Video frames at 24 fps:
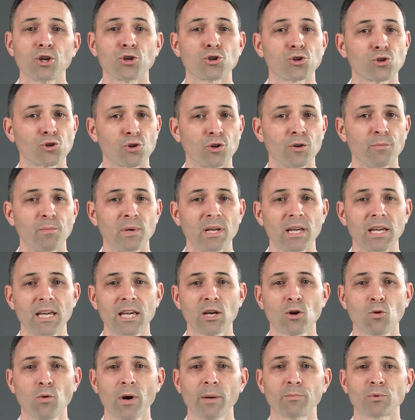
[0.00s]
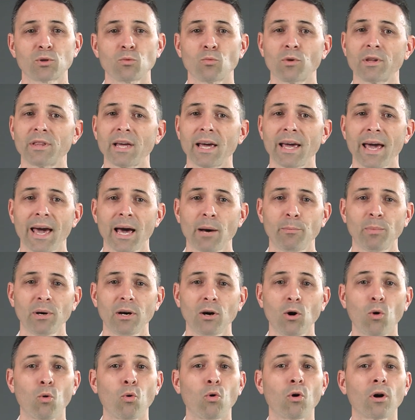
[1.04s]
should be equipped with a
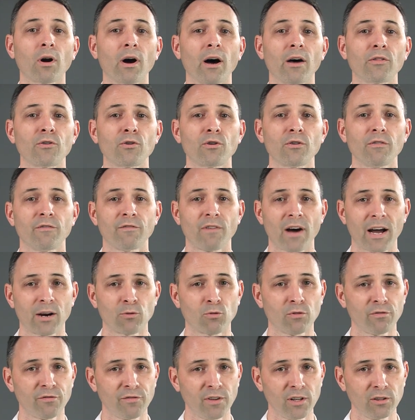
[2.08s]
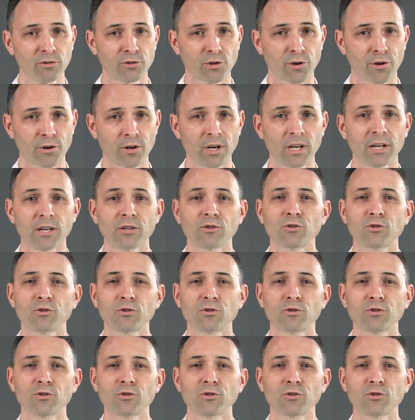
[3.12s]
HEPA or other viral filter